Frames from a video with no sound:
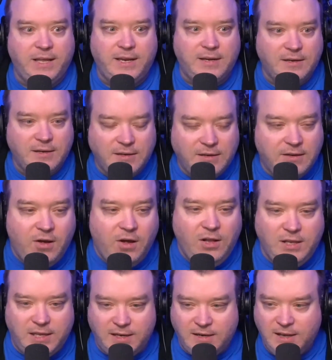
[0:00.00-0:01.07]
in,
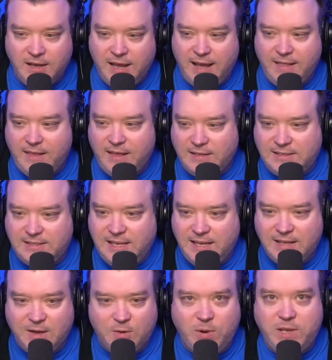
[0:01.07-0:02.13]
all in, and then
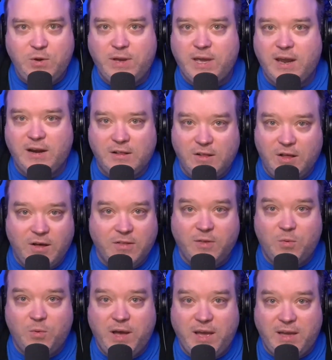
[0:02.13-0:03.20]
stealing what you can along
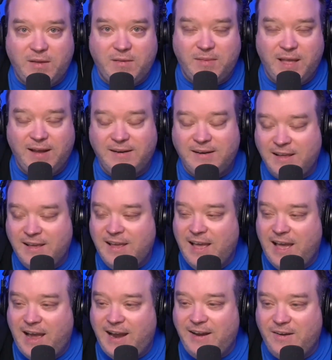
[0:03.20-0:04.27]
the way. Not,
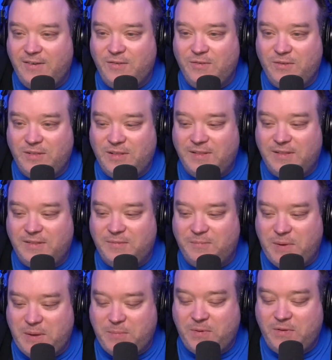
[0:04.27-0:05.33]
I know
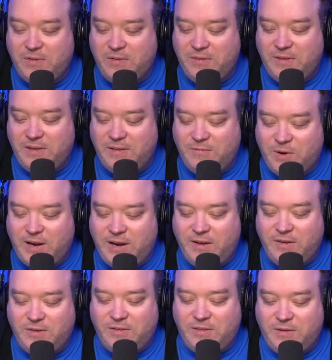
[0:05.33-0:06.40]
people in
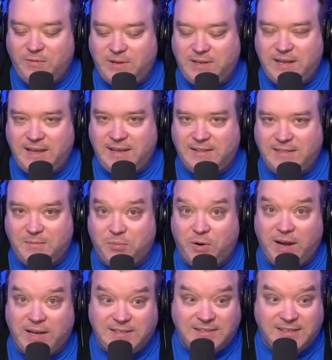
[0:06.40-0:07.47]
radio they would take the
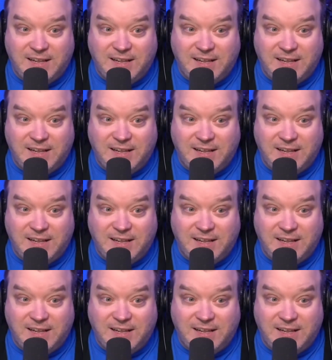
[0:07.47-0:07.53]
prize